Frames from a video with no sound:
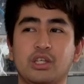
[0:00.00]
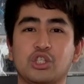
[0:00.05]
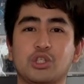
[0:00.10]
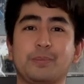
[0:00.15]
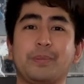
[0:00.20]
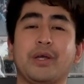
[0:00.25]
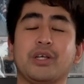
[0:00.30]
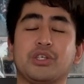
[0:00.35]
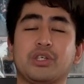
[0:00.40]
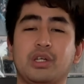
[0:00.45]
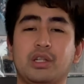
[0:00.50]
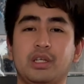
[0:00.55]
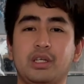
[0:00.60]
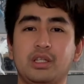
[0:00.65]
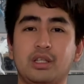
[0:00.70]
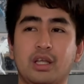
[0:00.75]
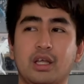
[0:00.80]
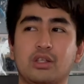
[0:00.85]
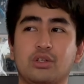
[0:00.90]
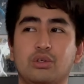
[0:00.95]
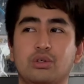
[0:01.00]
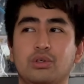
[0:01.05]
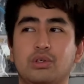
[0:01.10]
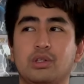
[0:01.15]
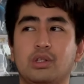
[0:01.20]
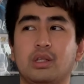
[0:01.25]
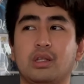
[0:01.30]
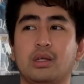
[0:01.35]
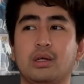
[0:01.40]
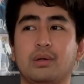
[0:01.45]
Especially that
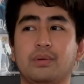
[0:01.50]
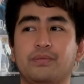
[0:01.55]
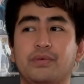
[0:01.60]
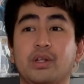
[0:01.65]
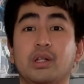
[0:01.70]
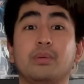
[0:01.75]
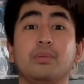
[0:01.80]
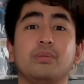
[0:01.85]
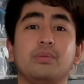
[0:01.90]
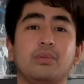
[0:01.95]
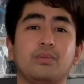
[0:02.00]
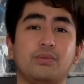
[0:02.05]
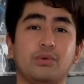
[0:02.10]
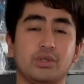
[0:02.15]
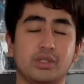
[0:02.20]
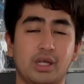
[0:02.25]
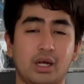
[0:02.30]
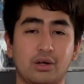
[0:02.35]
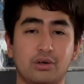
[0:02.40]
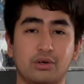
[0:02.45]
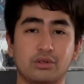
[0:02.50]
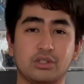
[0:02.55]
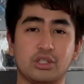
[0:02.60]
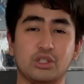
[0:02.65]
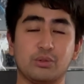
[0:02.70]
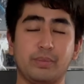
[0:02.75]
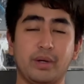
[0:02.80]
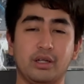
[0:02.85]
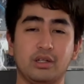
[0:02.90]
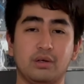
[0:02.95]
the film for
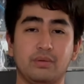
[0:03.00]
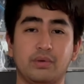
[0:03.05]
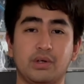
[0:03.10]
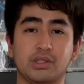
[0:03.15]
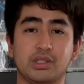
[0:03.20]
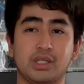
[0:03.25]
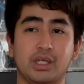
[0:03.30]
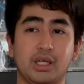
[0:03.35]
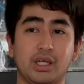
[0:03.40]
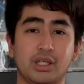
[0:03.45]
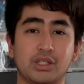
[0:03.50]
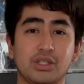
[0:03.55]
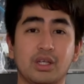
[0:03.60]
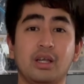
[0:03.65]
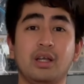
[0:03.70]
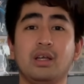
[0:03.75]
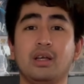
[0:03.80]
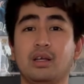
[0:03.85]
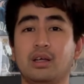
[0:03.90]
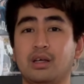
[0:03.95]
Across the Spider-Verse is